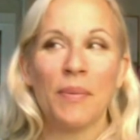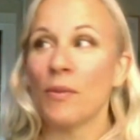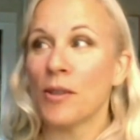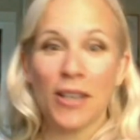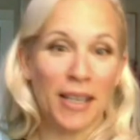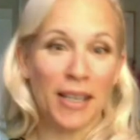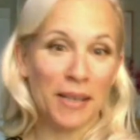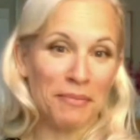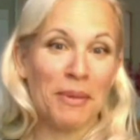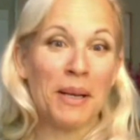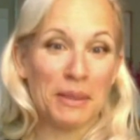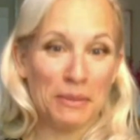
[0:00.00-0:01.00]
which I
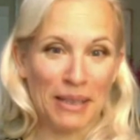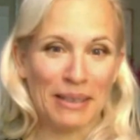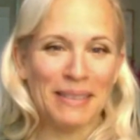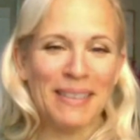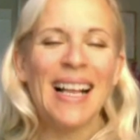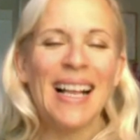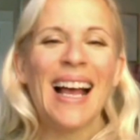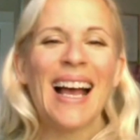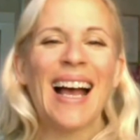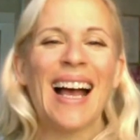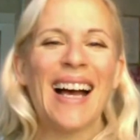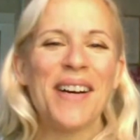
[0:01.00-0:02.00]
am as well,
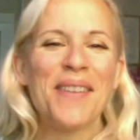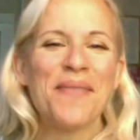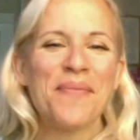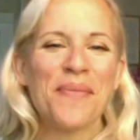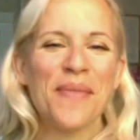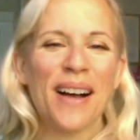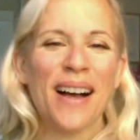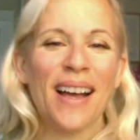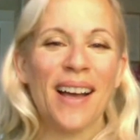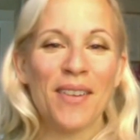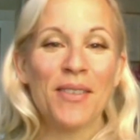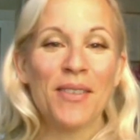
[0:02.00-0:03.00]
I
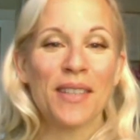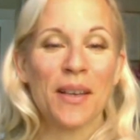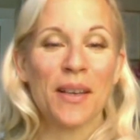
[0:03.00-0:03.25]
also set